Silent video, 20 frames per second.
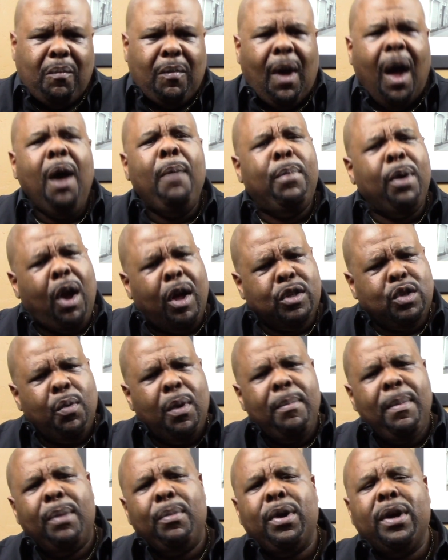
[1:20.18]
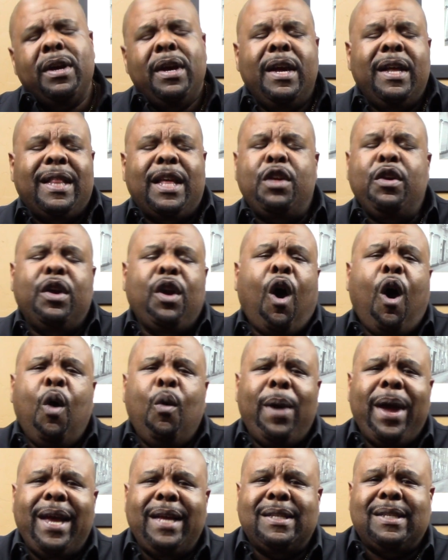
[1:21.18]
But also remember that you can
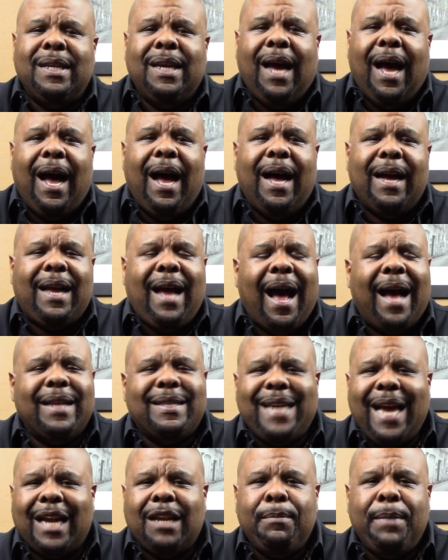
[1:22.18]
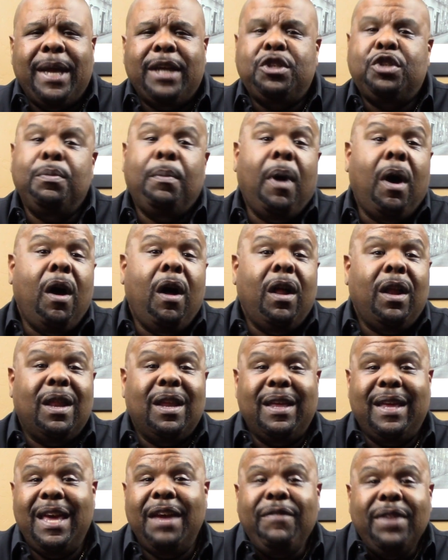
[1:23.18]
always contact me at
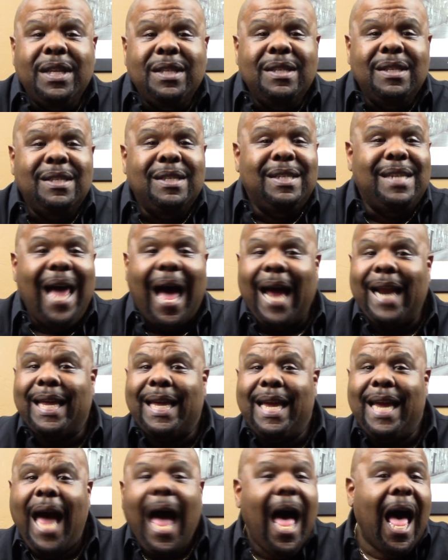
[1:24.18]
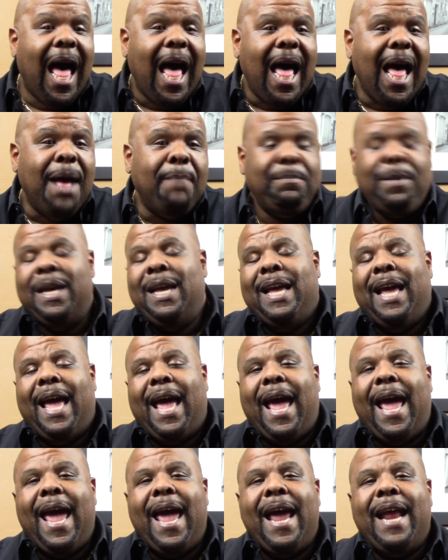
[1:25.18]
jamalgivens.com
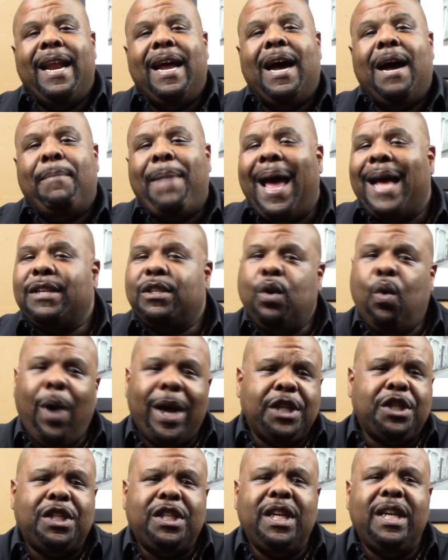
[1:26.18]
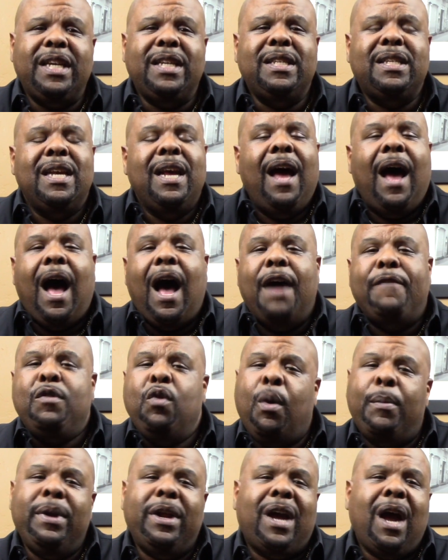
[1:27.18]
and ask questions. If you
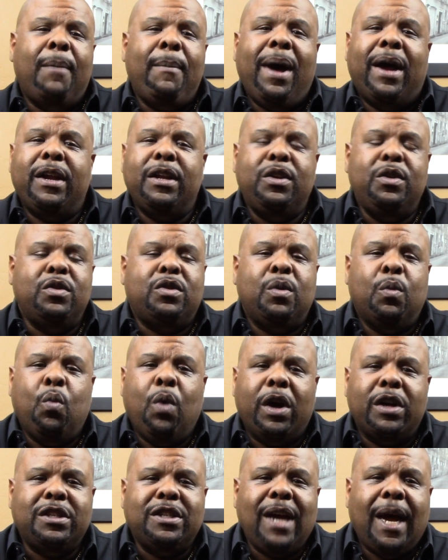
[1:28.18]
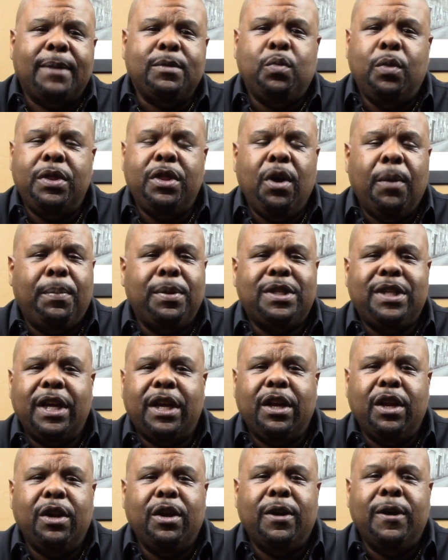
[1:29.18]
want me to come out and do some workshops with your
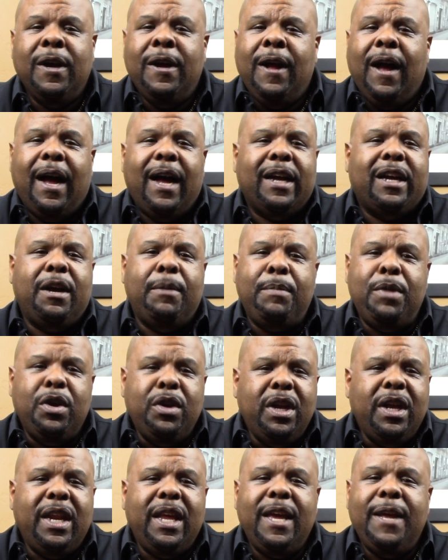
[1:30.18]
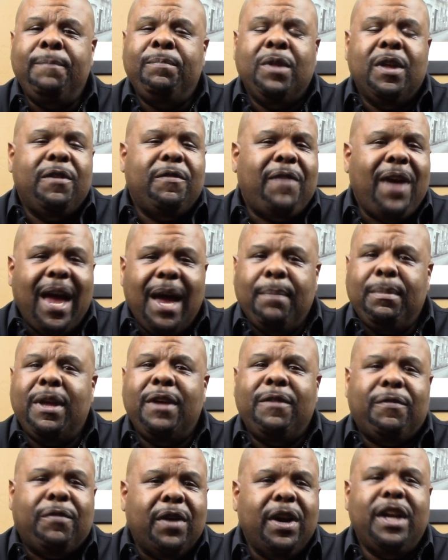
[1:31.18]
particular community, family,
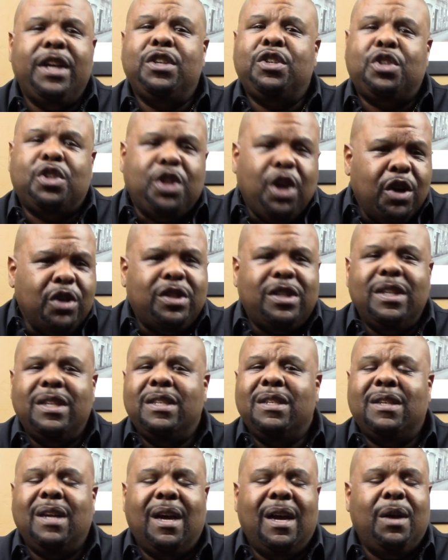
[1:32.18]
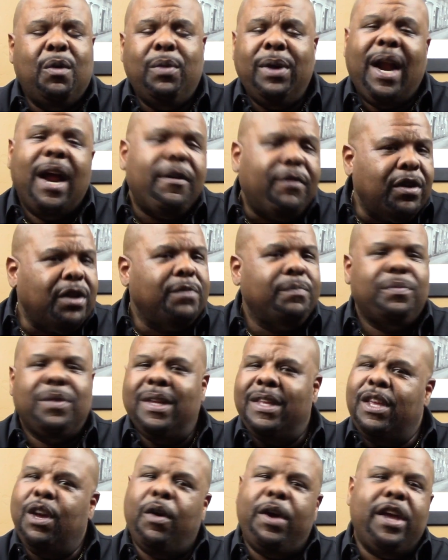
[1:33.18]
friends, churches, whatever,
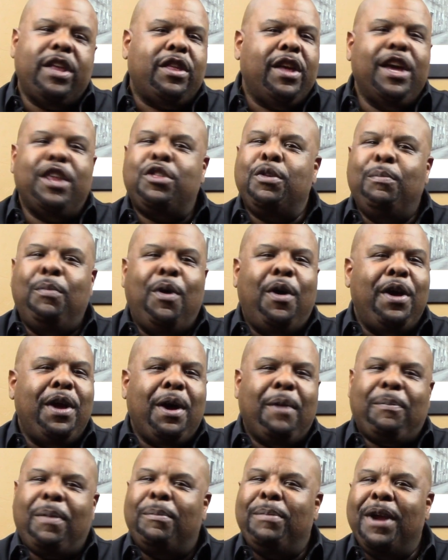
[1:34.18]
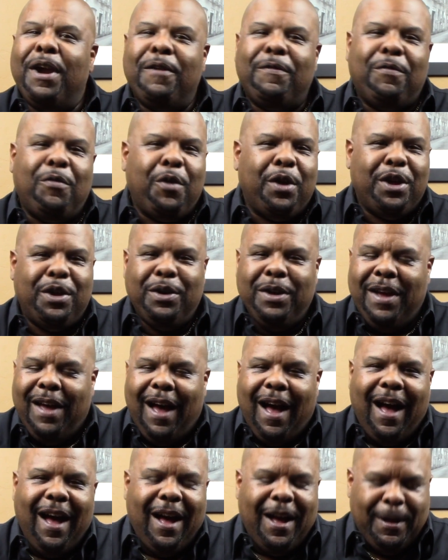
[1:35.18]
hit your boy up. I'm there for you.
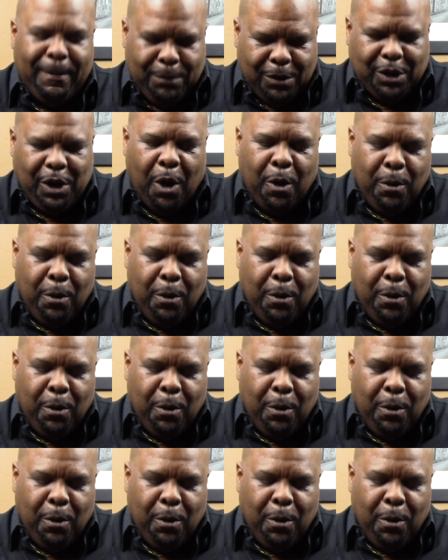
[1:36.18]
Last